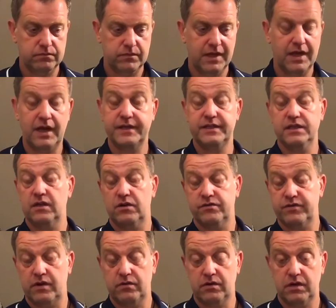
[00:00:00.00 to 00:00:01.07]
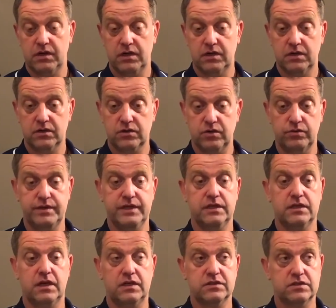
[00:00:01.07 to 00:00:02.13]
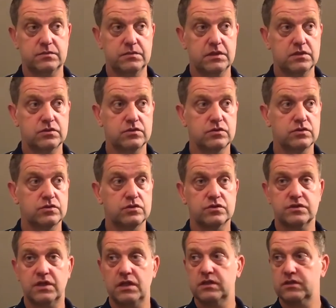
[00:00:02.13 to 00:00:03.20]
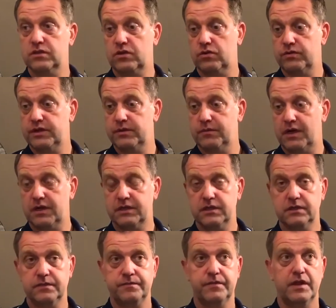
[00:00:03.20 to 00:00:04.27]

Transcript: idea of our Korean customer to sell in the Korean market,